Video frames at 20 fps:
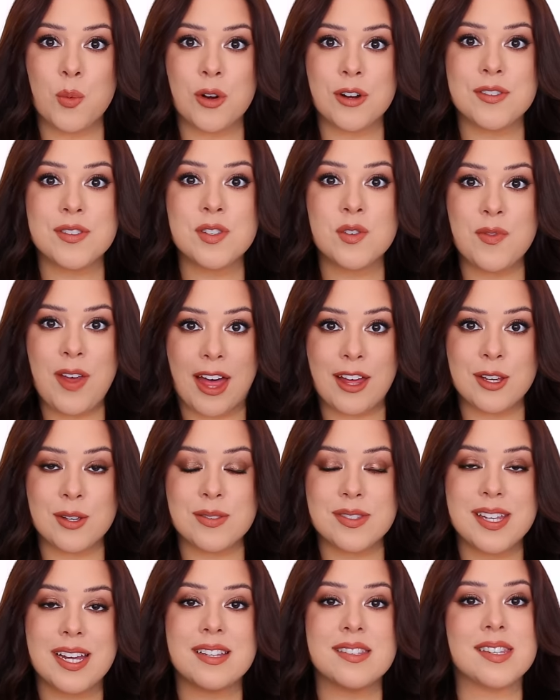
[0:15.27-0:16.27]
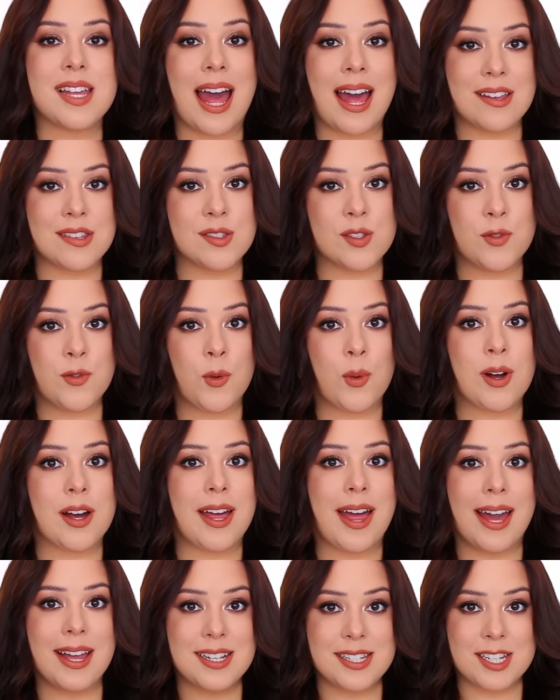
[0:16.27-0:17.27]
worst value sets at
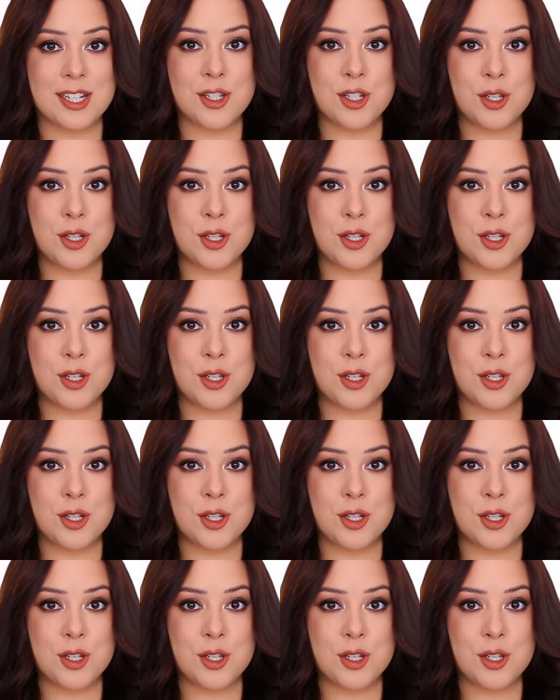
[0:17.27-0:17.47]
Sephora. I did